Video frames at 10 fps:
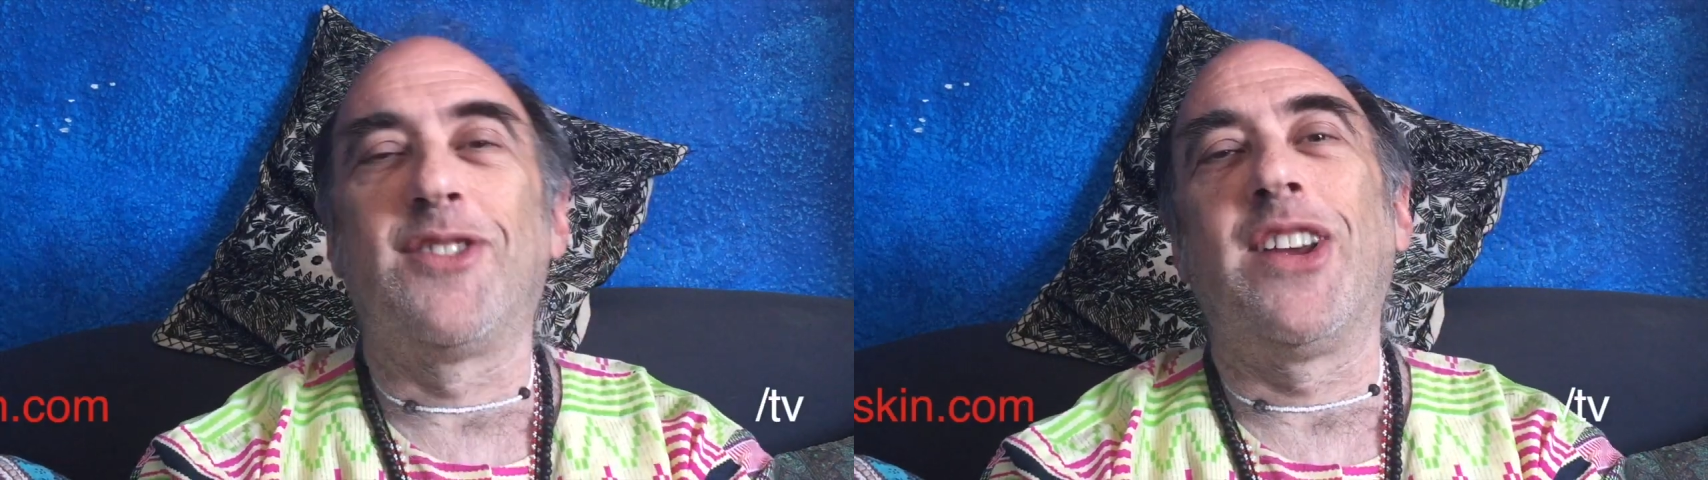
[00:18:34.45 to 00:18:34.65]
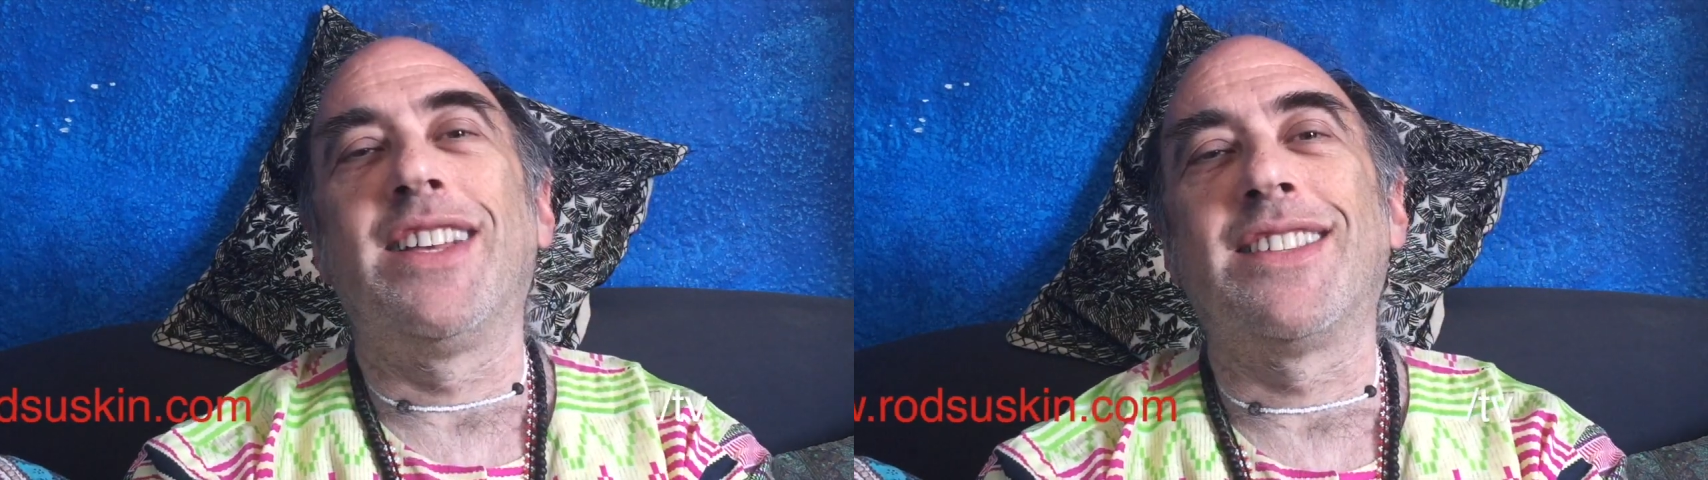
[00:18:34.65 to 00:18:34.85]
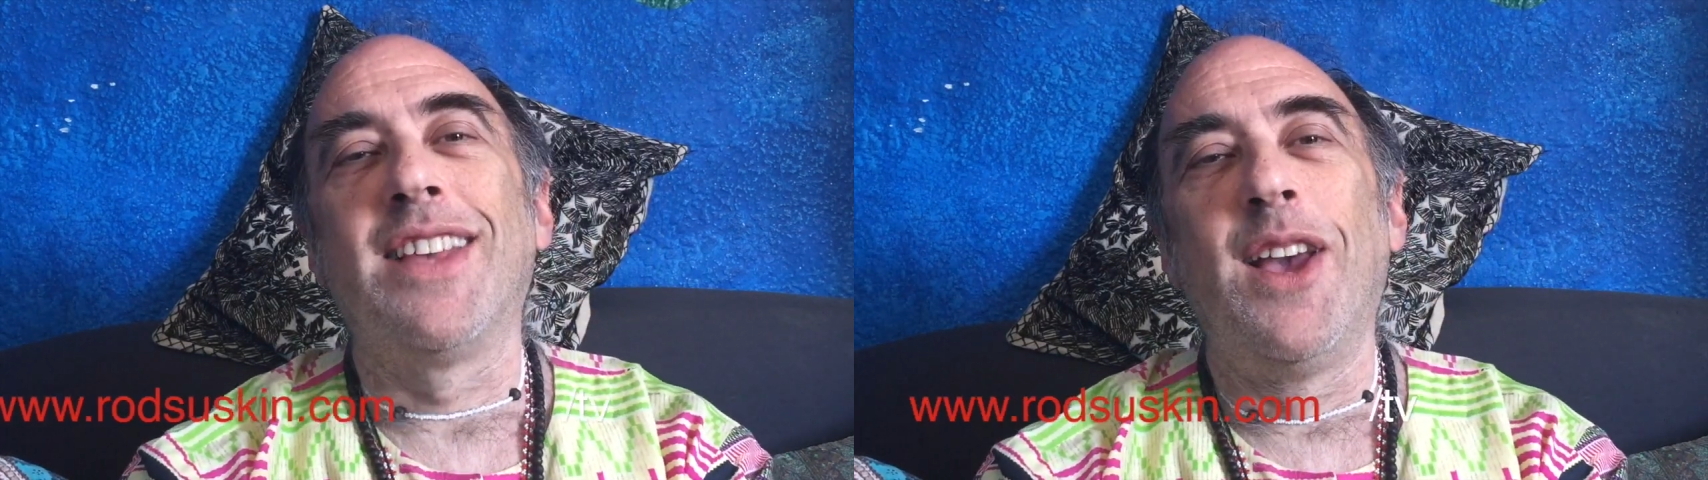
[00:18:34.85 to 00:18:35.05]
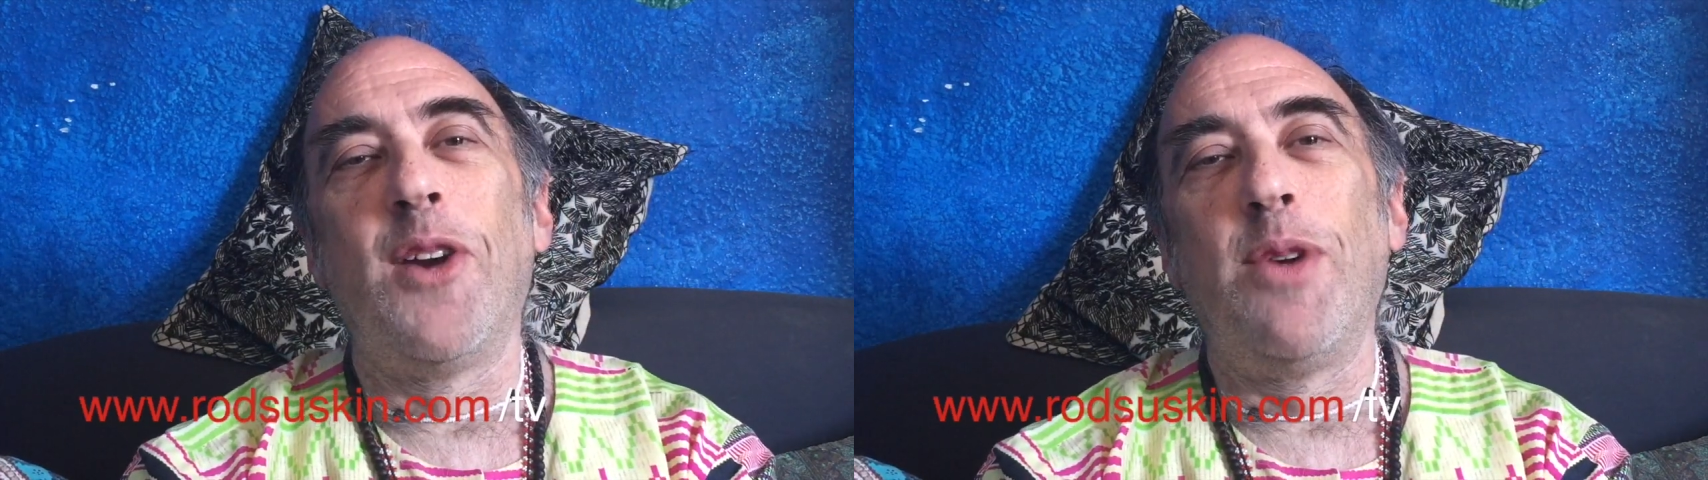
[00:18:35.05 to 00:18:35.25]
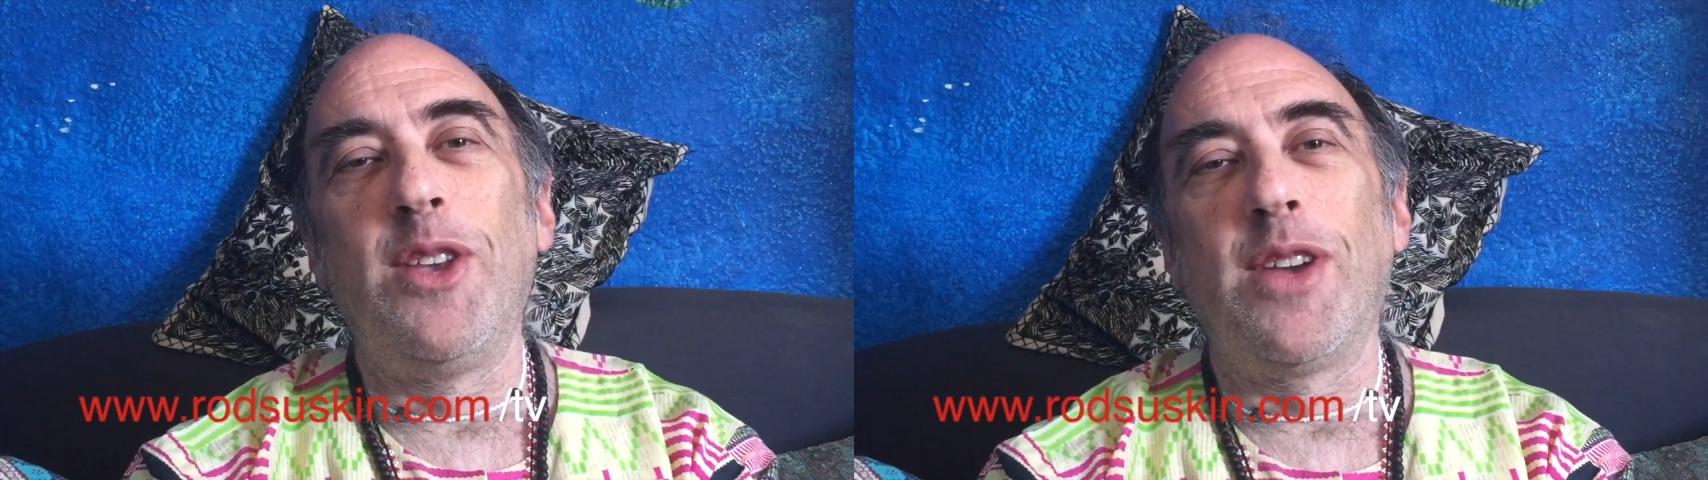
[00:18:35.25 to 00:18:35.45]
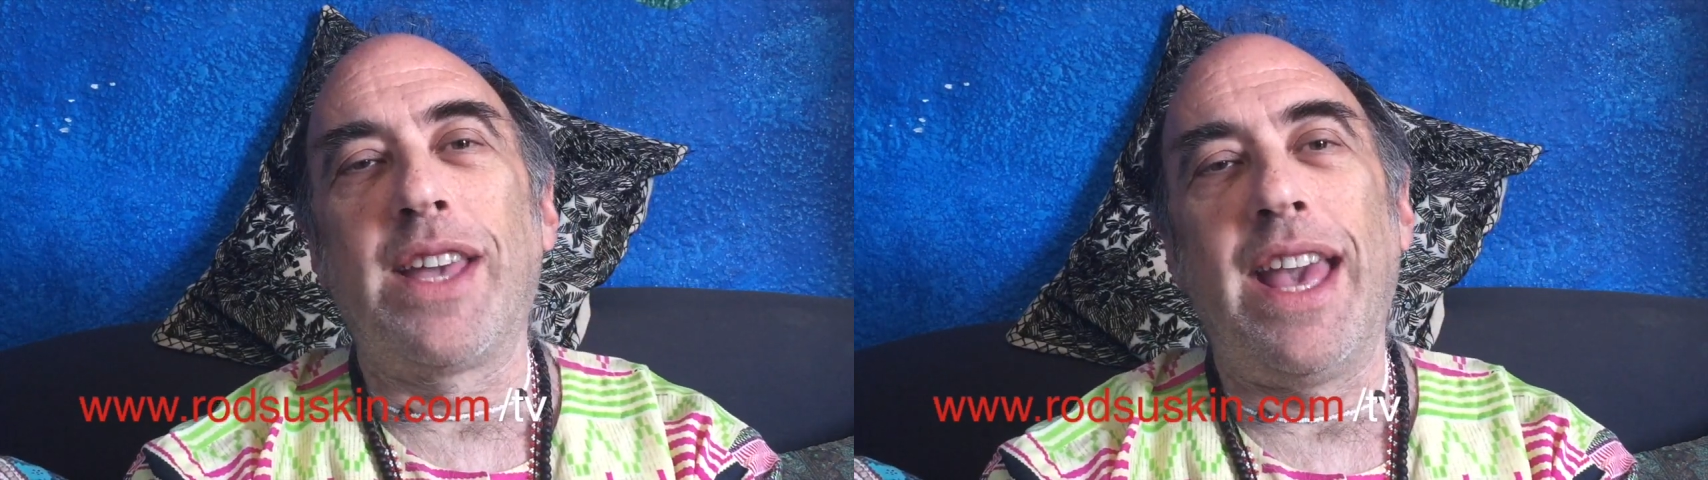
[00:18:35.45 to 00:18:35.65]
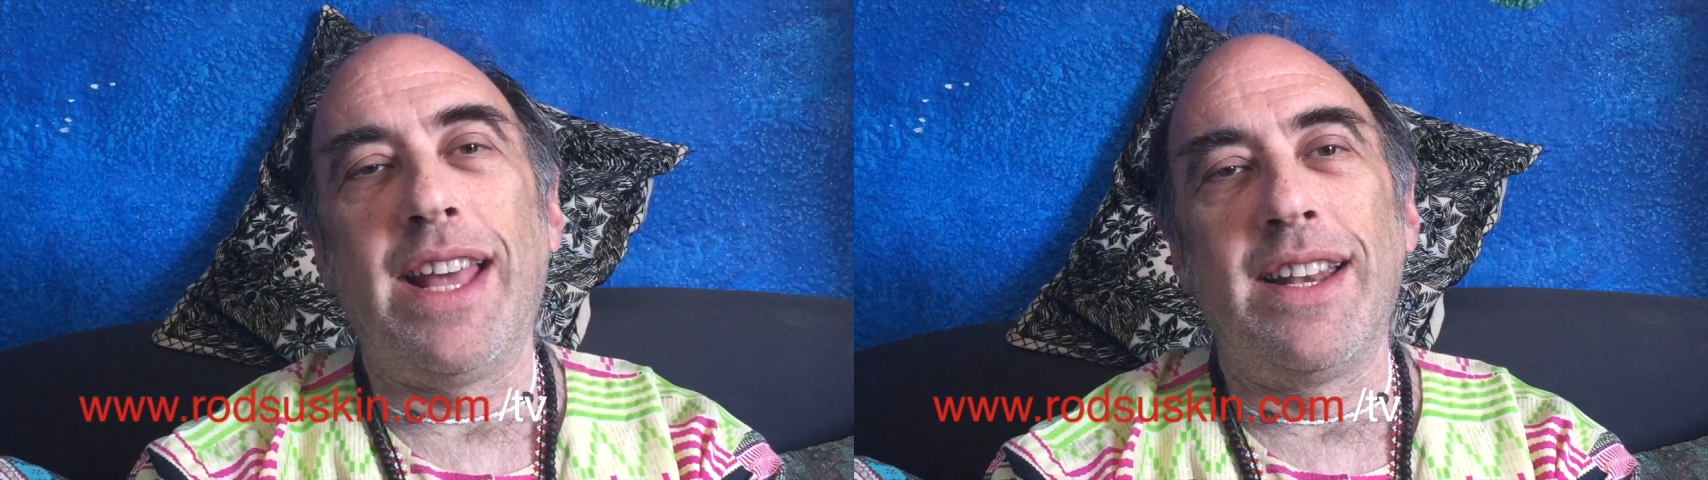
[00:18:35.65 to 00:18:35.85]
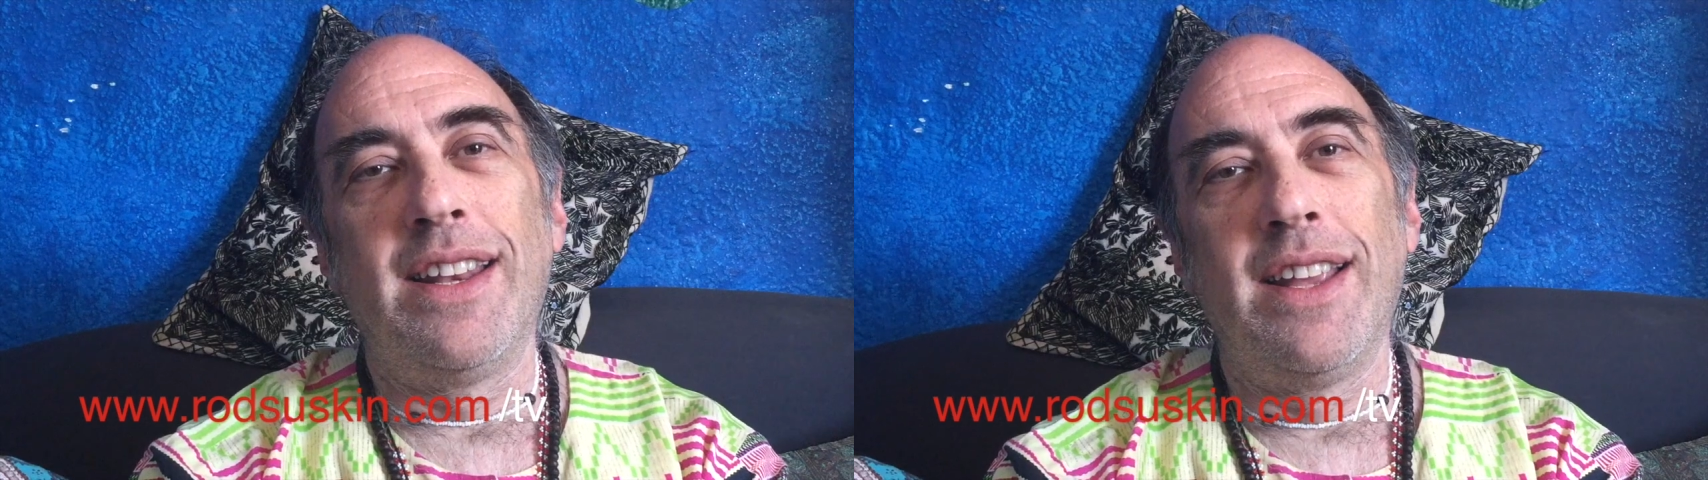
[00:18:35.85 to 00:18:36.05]
address where you
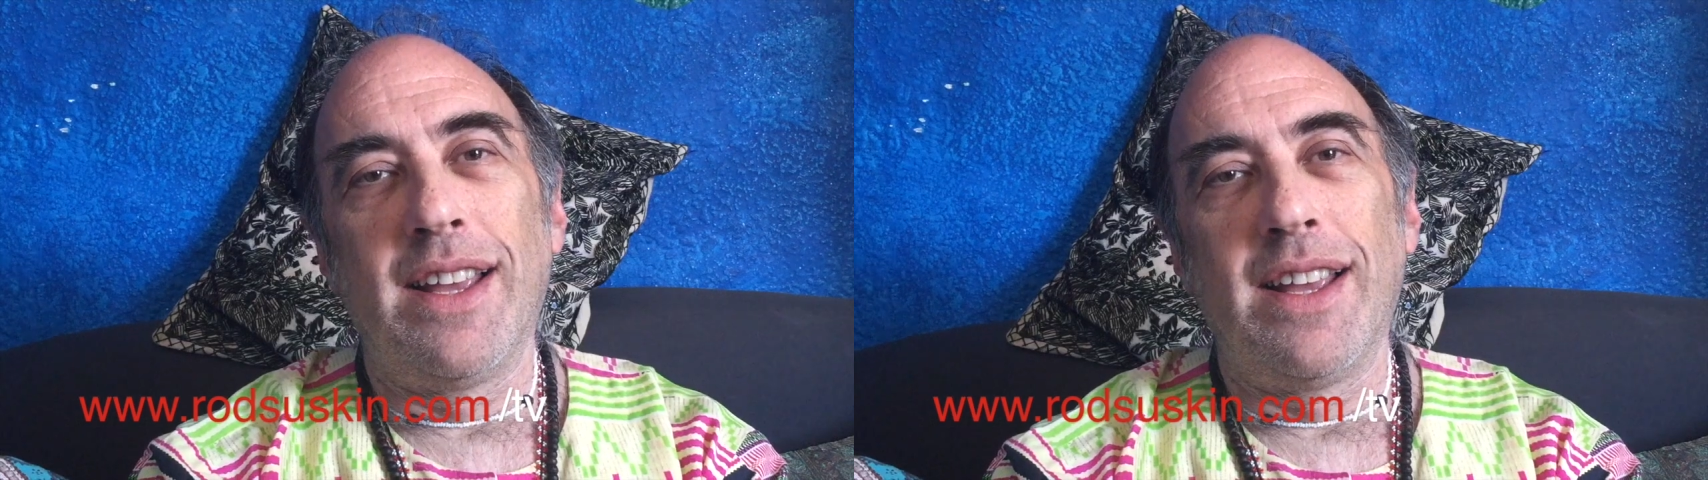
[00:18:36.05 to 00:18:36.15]
can